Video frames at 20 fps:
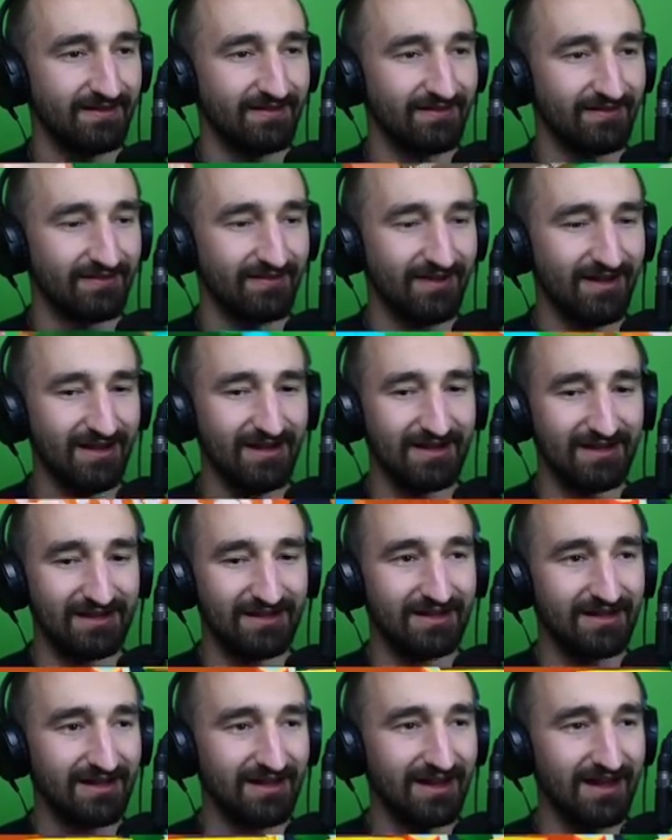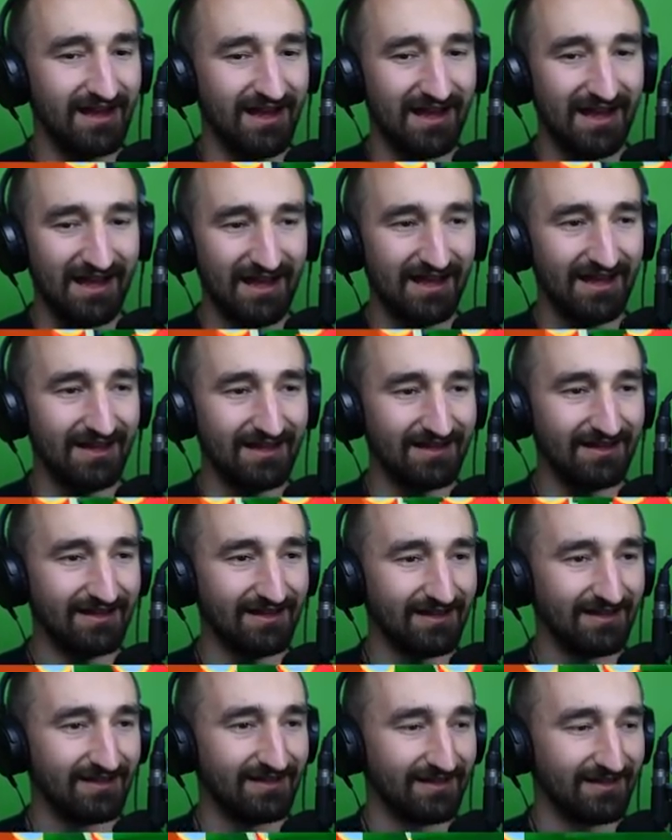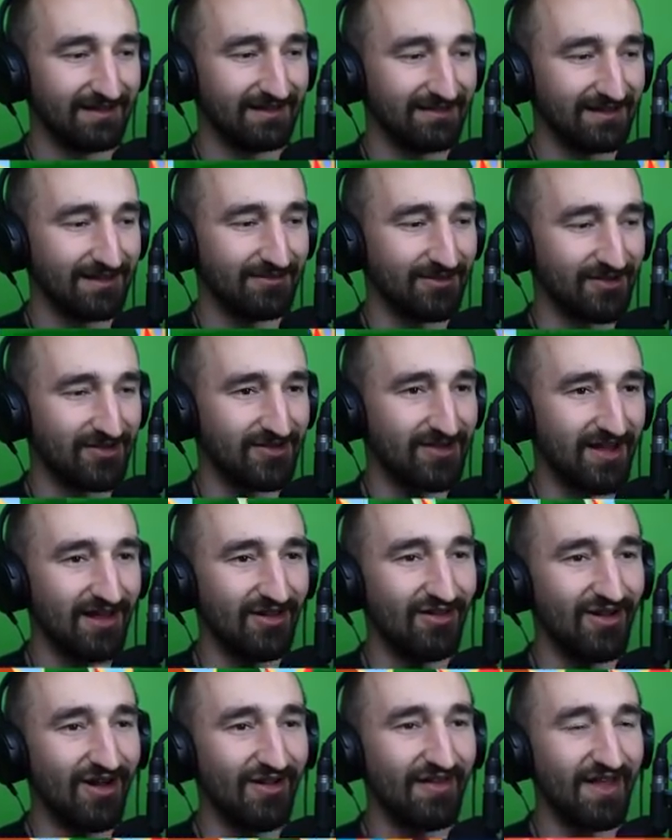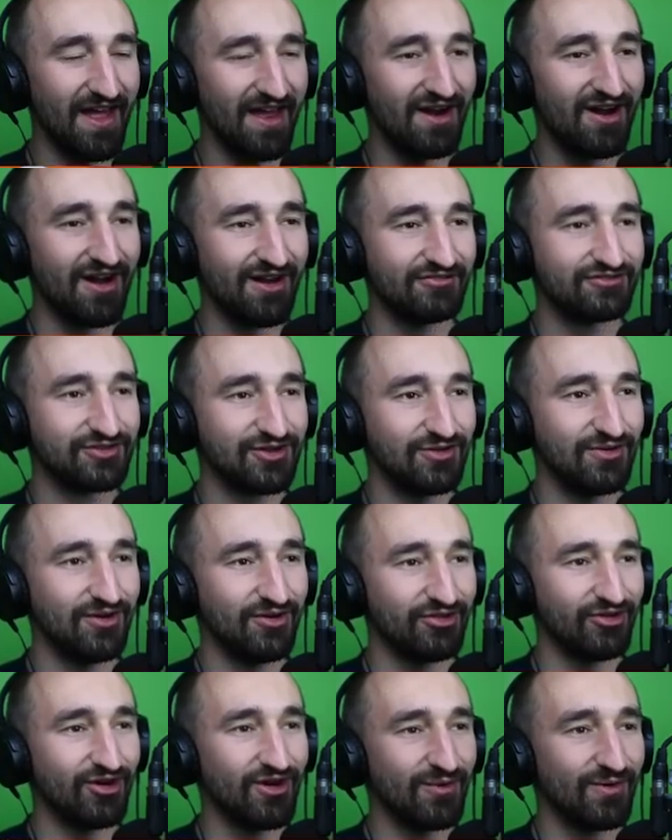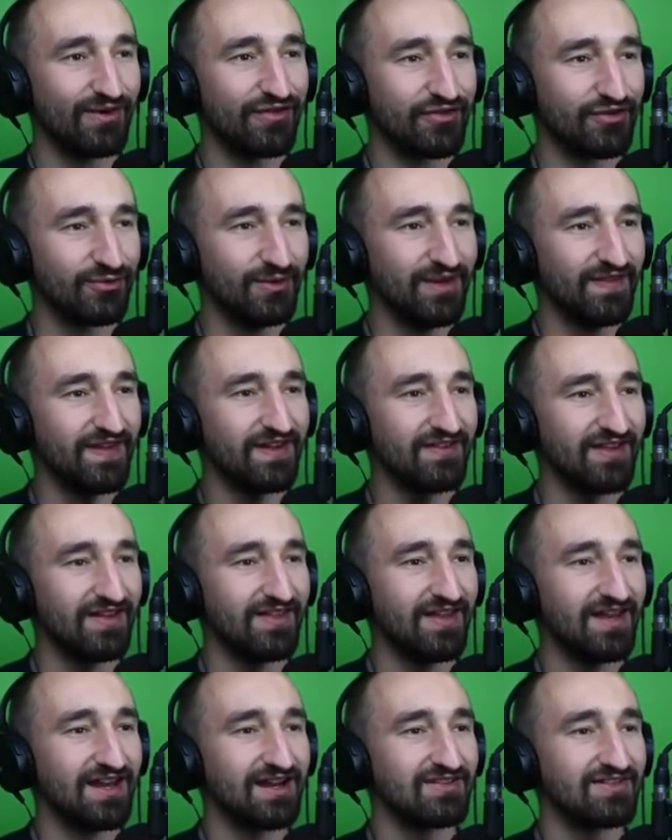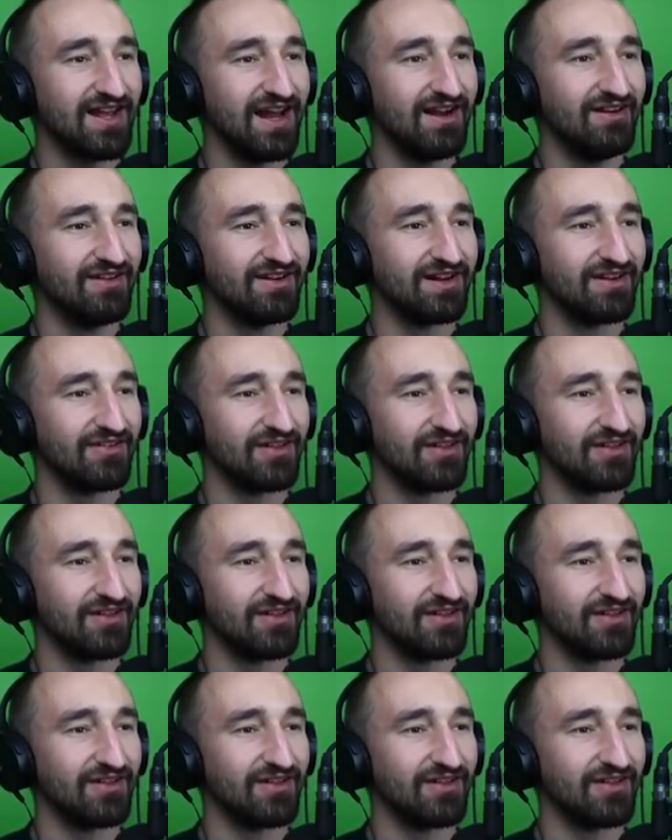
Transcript: All right, and time to sell all that off. 231. So what do you think's in the next area?